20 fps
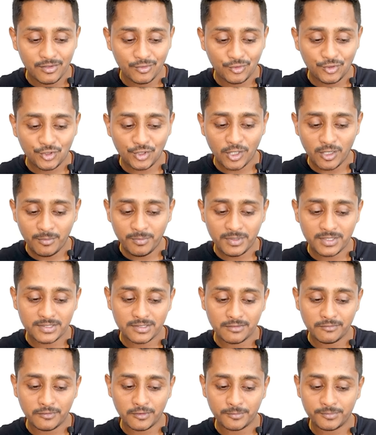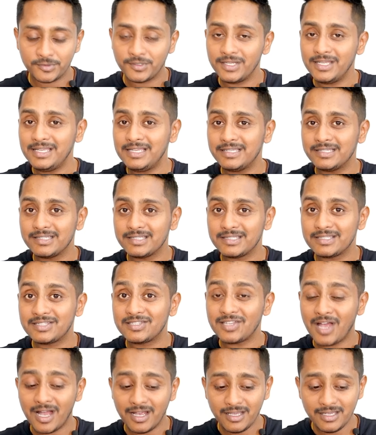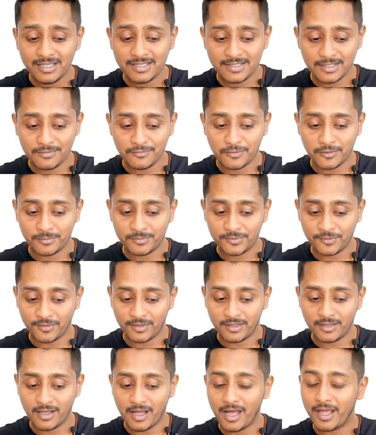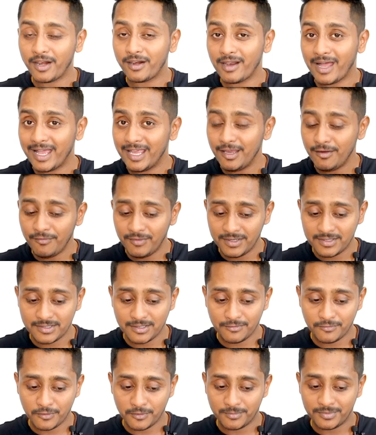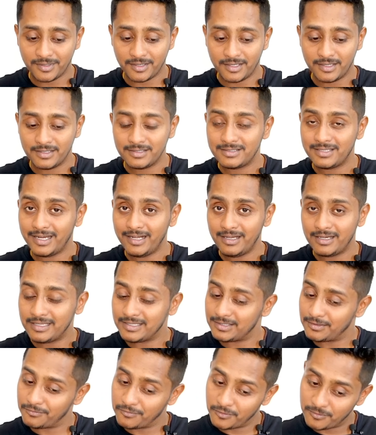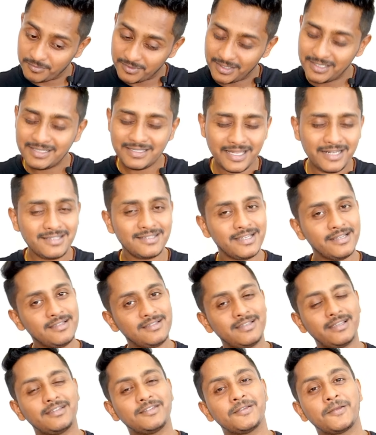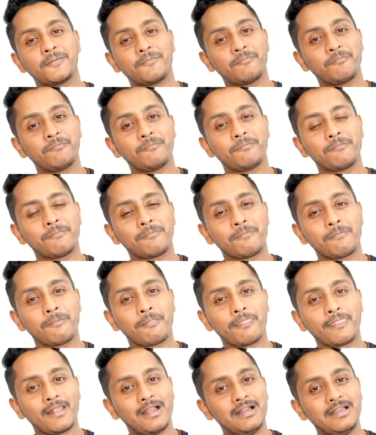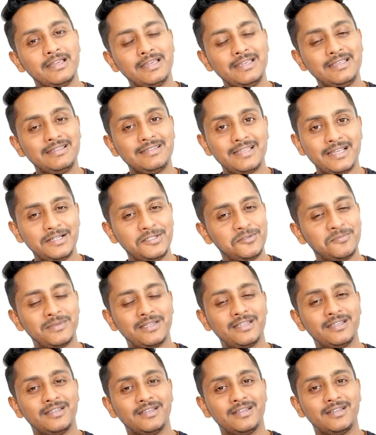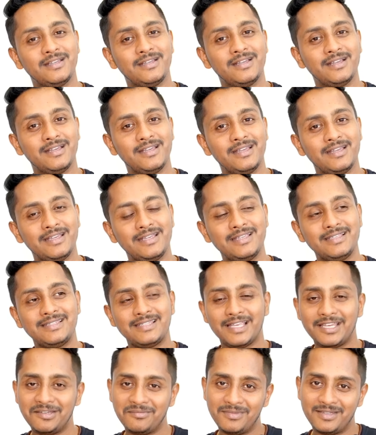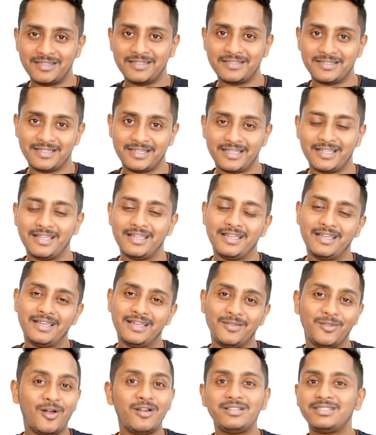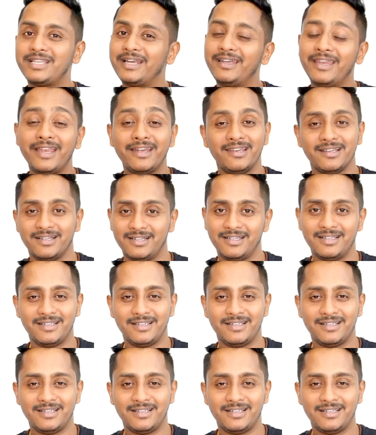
Chirped is a verb 3. Sung is a verb 3. Arrived is a verb 3. Set is a verb 3. Set, set, set. He sets me. He set me yesterday. Not setted.